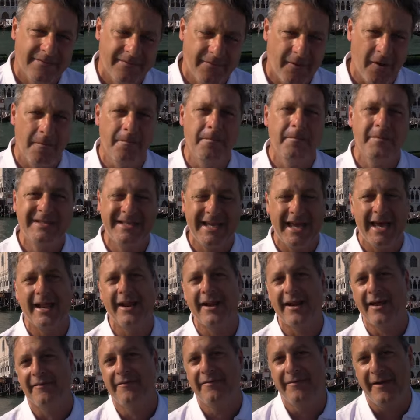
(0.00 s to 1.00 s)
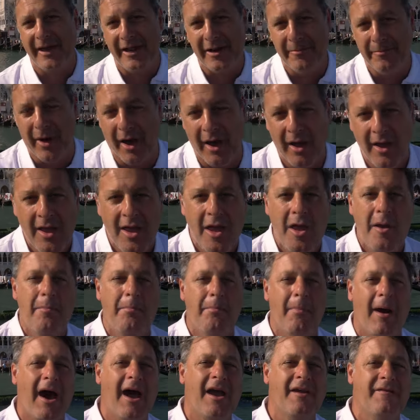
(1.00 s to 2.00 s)
from Terraferma,
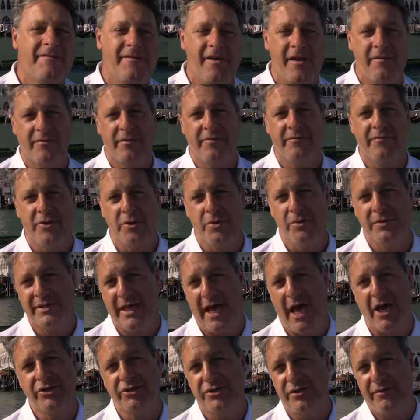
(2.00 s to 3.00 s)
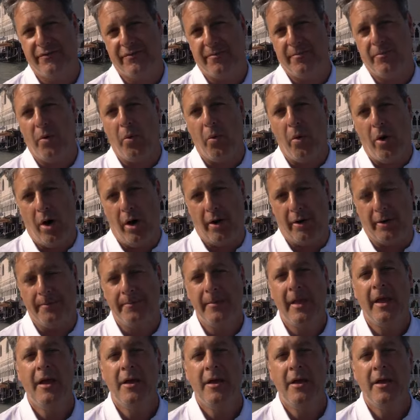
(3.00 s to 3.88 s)
my favorite view is actually from the water